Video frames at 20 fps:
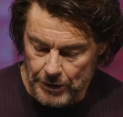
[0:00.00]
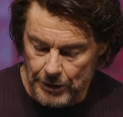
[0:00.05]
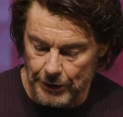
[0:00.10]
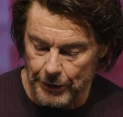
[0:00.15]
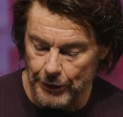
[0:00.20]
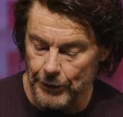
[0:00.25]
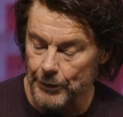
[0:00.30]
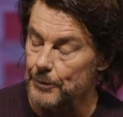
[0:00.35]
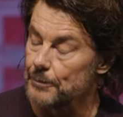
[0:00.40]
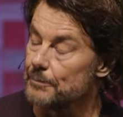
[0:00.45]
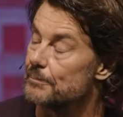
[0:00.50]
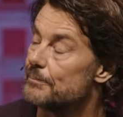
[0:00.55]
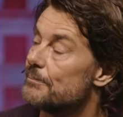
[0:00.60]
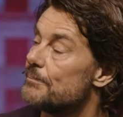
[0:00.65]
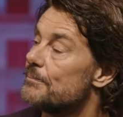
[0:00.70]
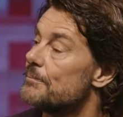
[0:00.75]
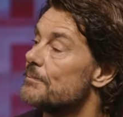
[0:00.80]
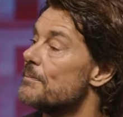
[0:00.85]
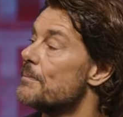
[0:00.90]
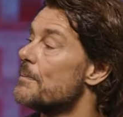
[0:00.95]
to you.
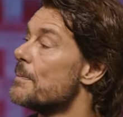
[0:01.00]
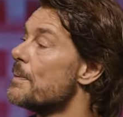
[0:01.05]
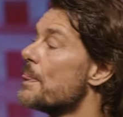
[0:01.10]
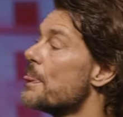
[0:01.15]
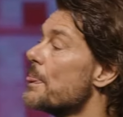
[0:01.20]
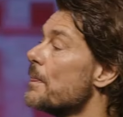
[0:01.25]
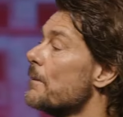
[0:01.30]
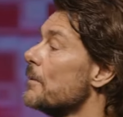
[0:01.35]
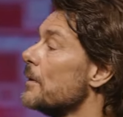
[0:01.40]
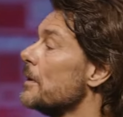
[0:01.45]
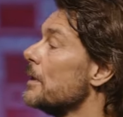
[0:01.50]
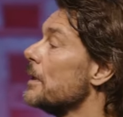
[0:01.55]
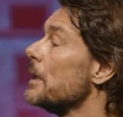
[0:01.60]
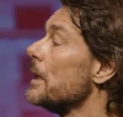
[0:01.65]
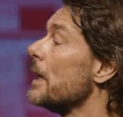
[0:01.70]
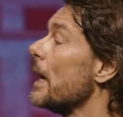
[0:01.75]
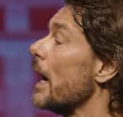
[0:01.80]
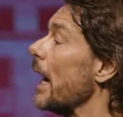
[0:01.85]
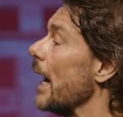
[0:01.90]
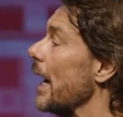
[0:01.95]

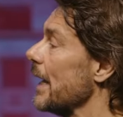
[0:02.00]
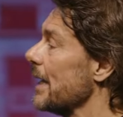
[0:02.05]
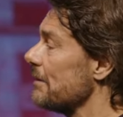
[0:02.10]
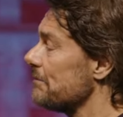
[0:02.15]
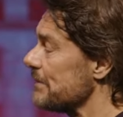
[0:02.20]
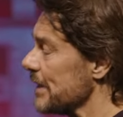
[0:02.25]
I